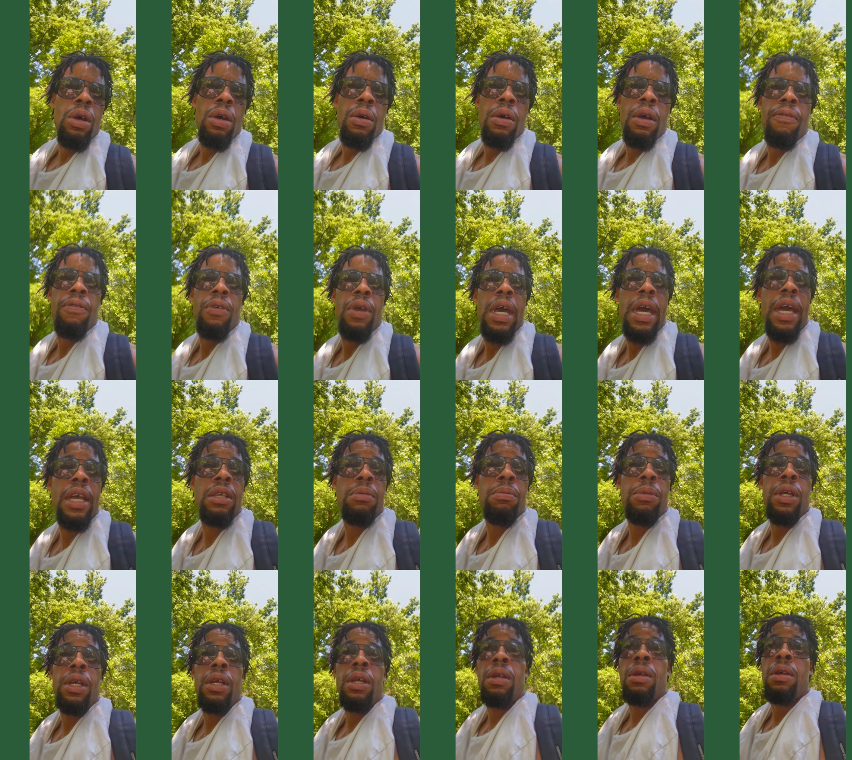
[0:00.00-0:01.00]
If you ask
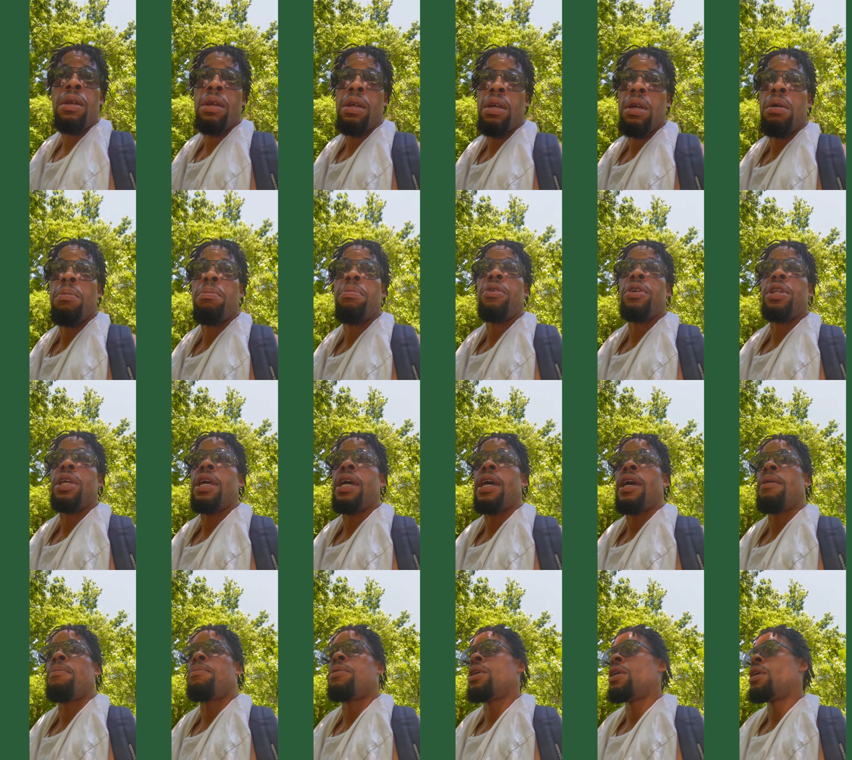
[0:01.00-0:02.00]
me, I'm pretty
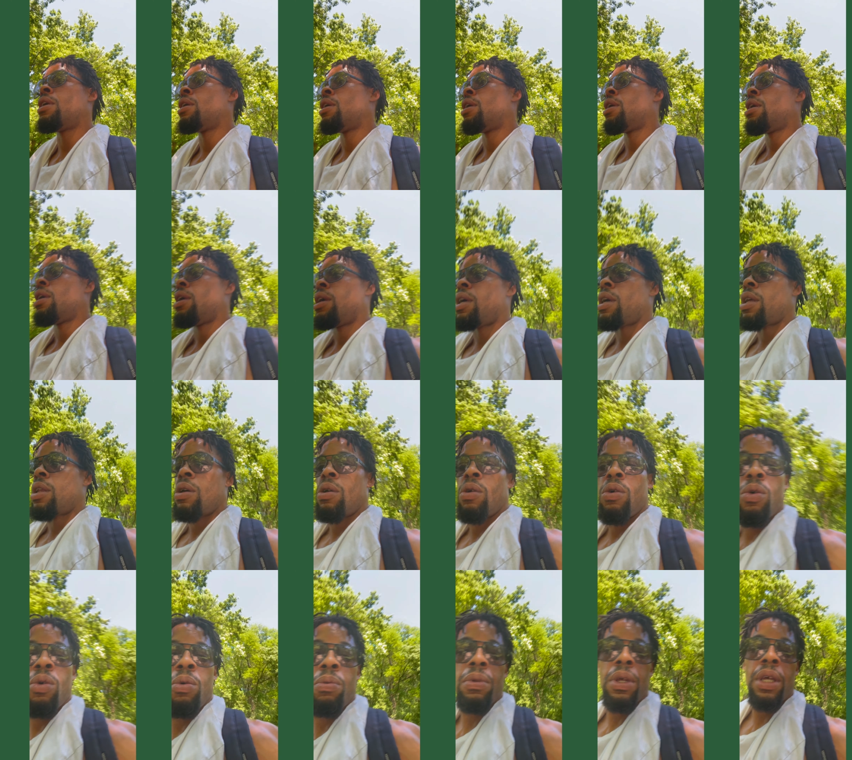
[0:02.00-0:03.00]
happy, and I
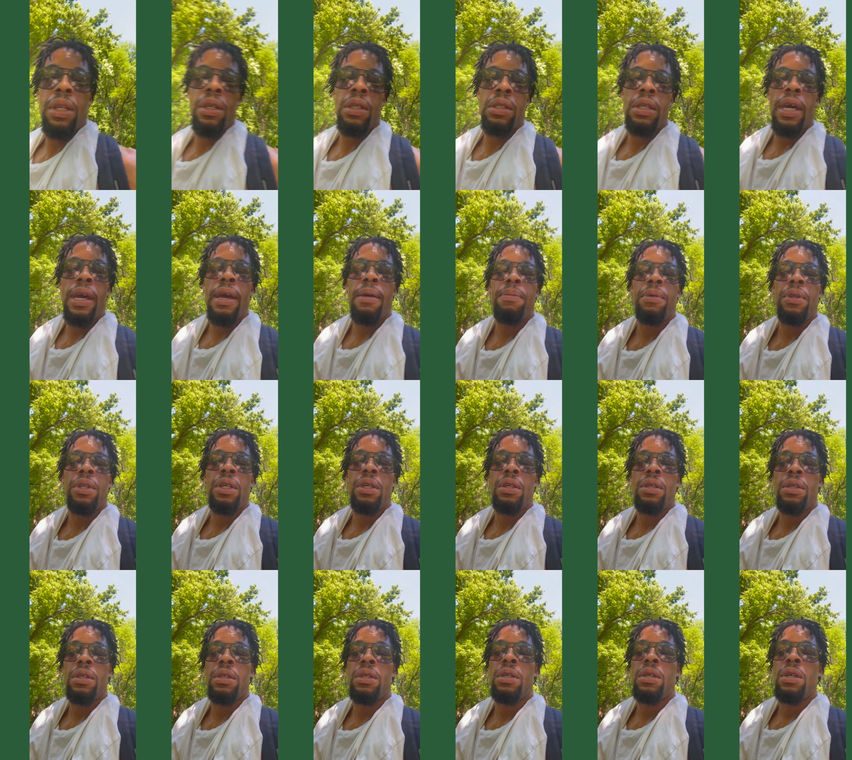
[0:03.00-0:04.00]
hope that this
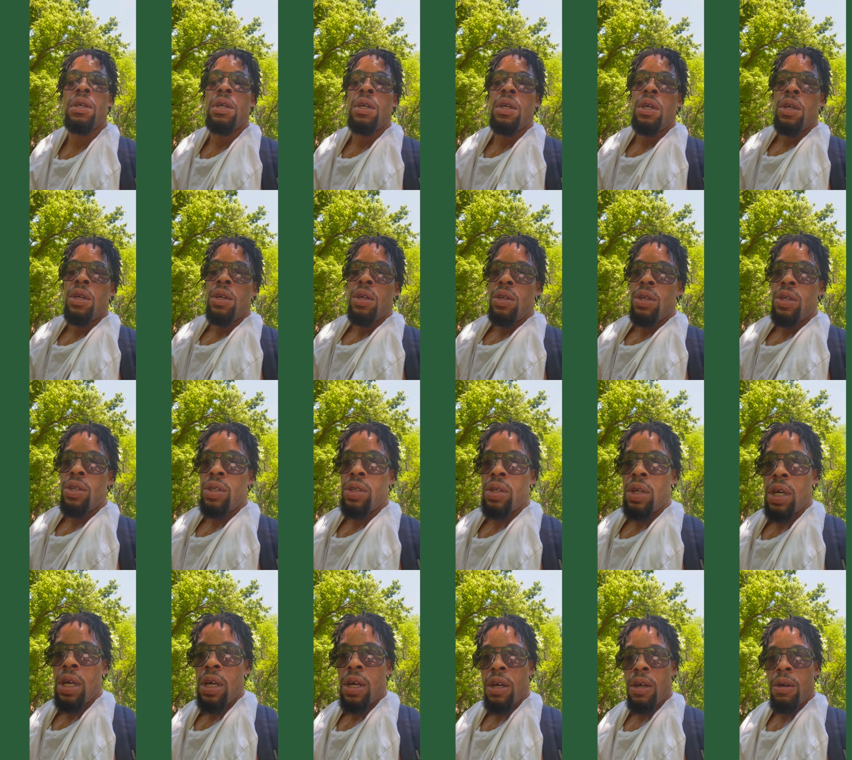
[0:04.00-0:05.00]
happiness is,
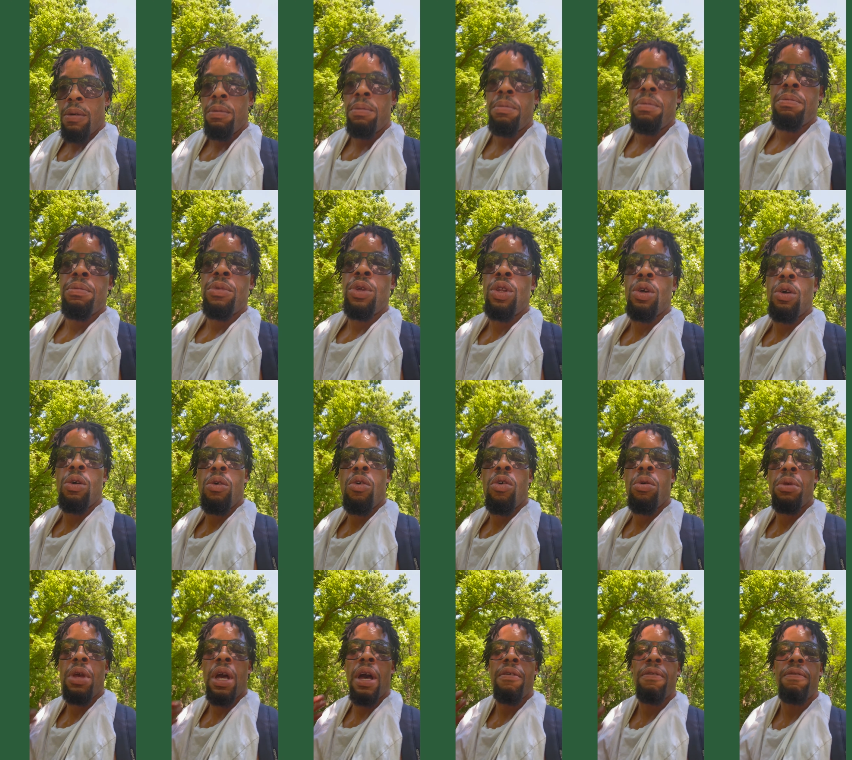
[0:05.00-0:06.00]

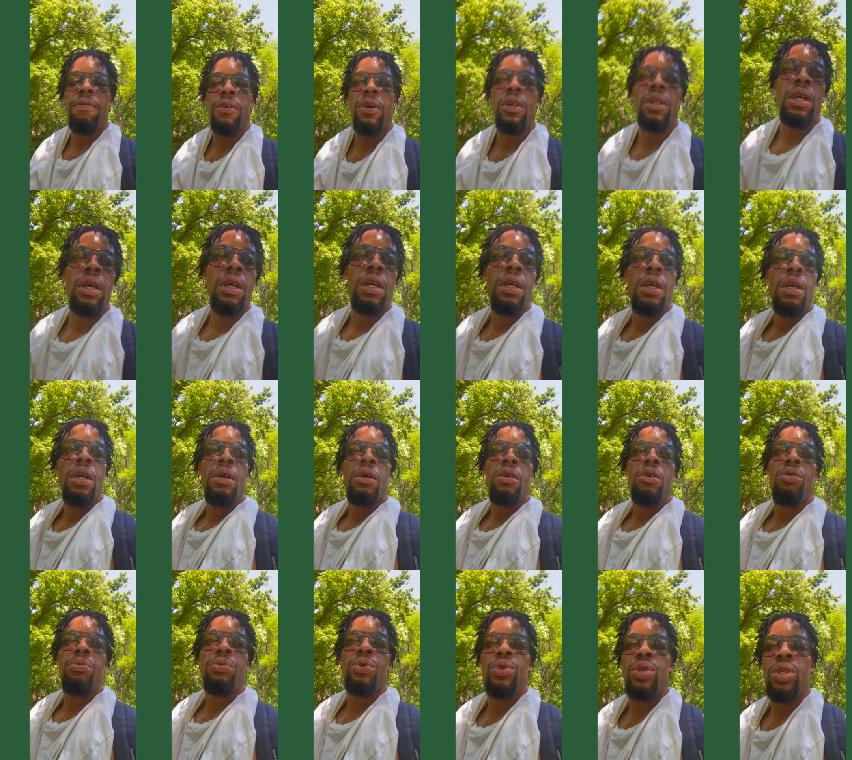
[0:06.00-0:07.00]
hope y'all feel it,
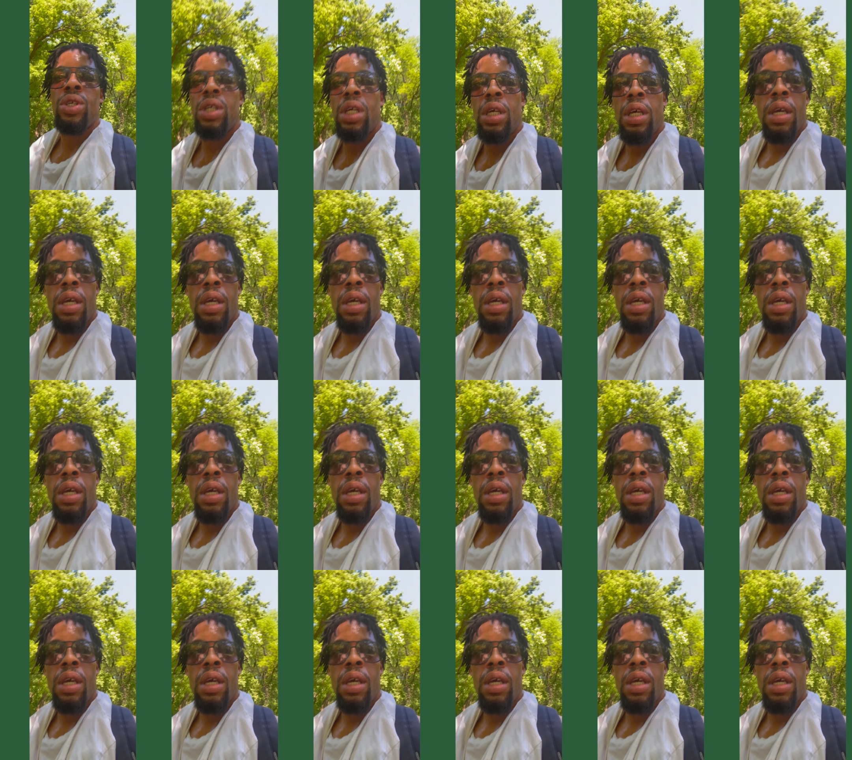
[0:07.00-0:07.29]
hope you see